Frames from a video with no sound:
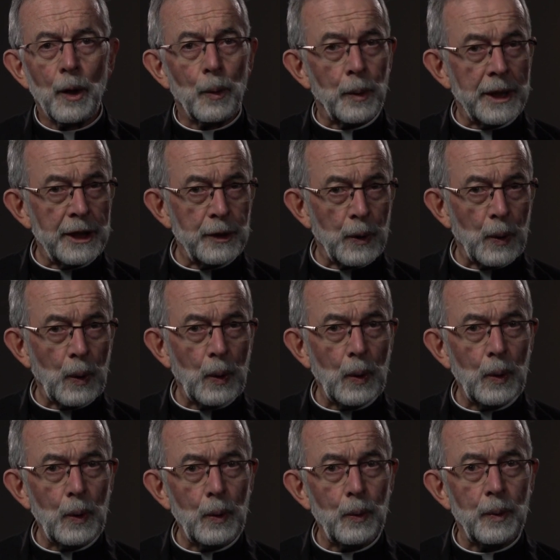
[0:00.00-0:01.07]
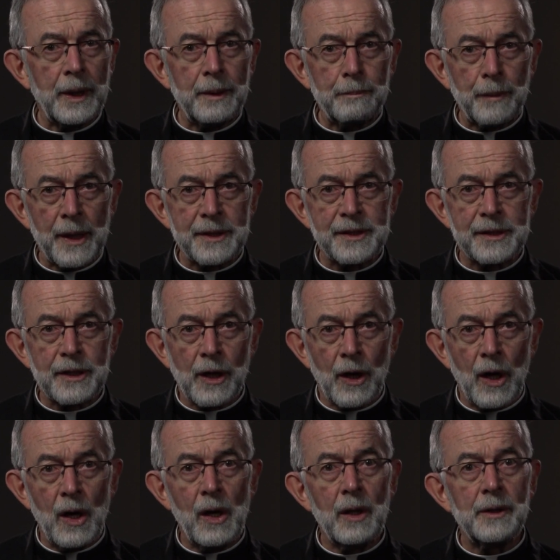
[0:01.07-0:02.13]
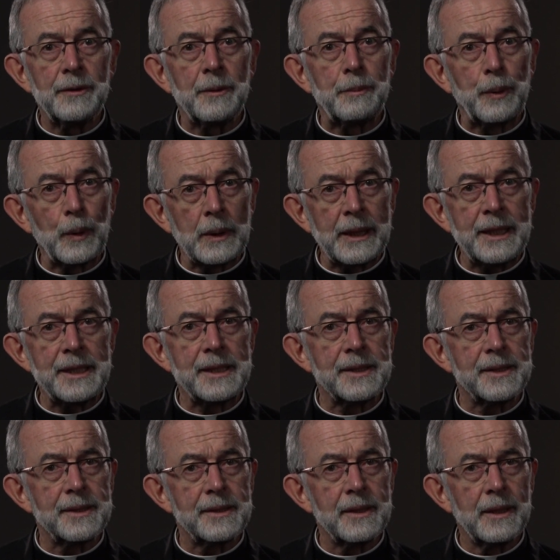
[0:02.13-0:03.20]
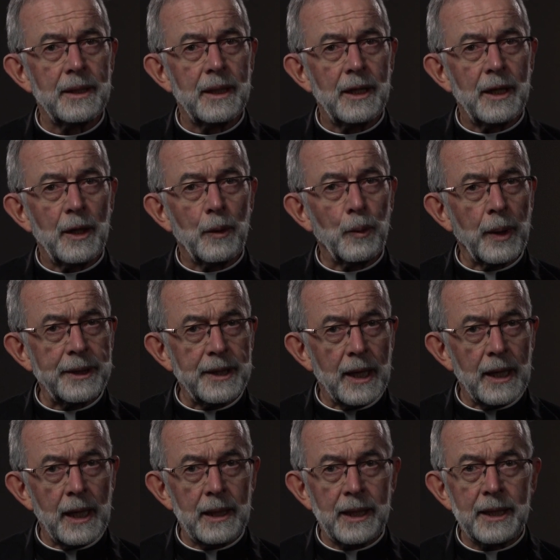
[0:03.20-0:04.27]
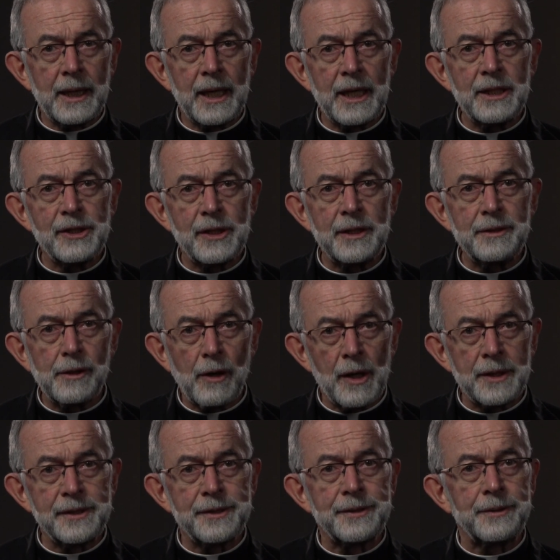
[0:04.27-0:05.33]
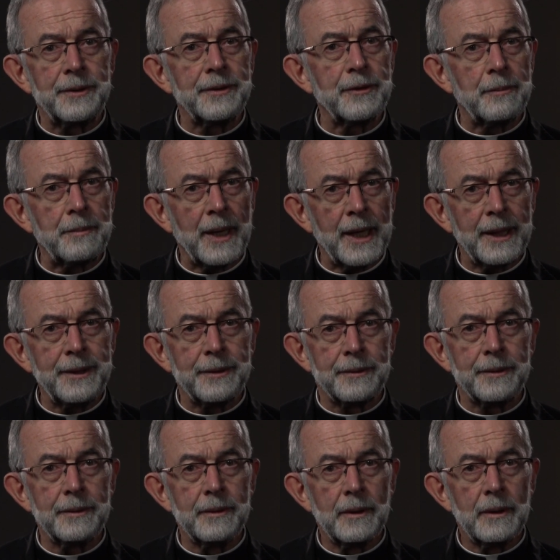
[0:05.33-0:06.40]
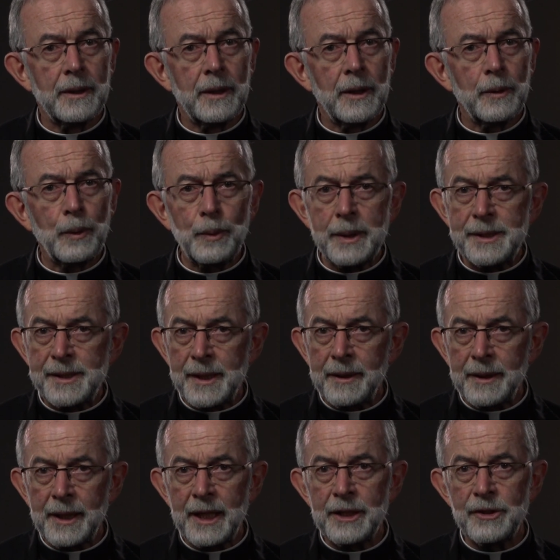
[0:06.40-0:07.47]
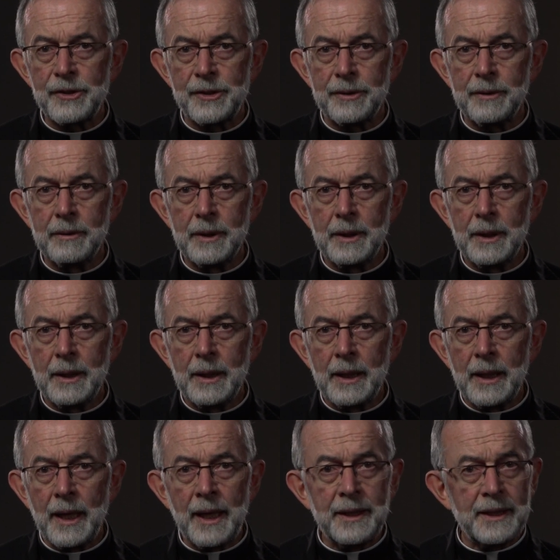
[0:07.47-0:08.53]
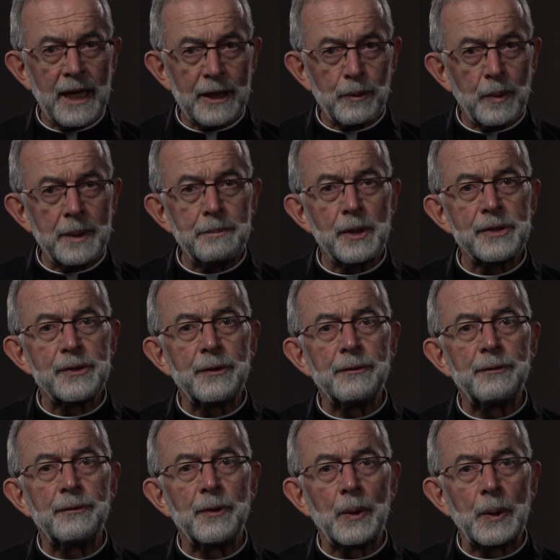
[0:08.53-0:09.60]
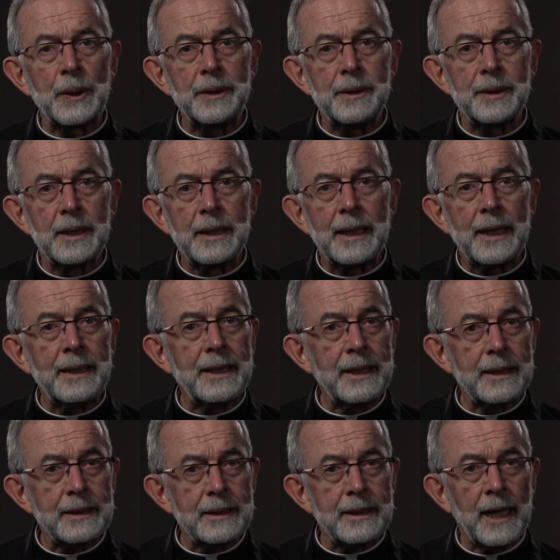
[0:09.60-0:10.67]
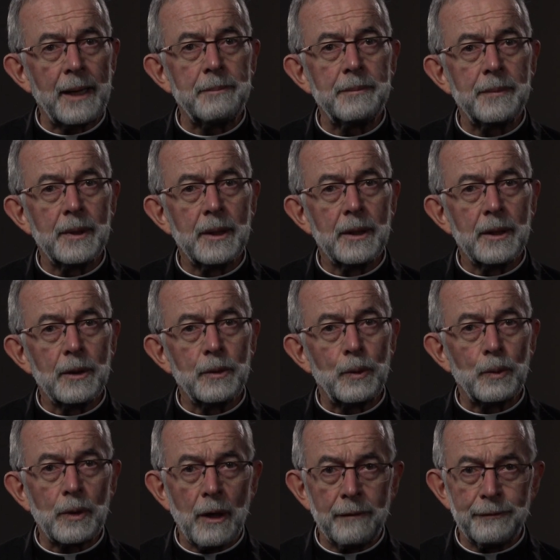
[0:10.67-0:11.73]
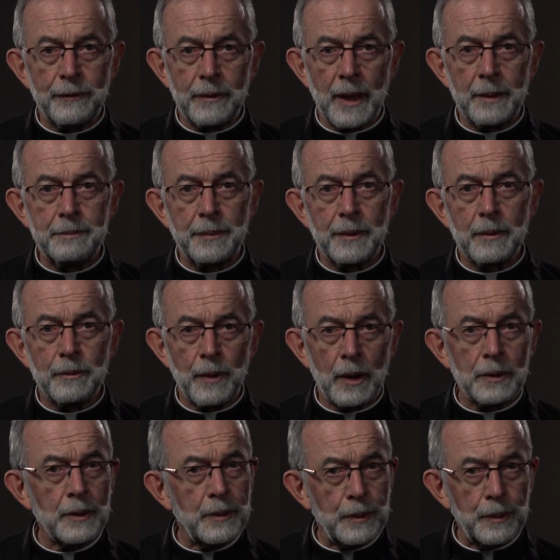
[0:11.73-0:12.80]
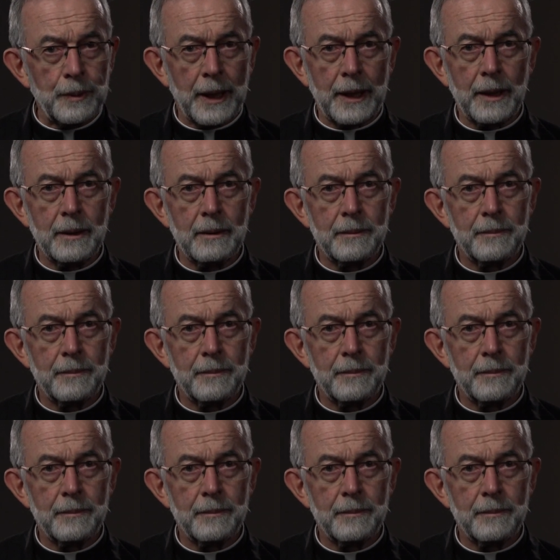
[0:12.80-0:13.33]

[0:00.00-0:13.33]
We know we must call the police when allegations concern a minor who is in danger, and that we must avoid any attempt to cover up wrongdoing.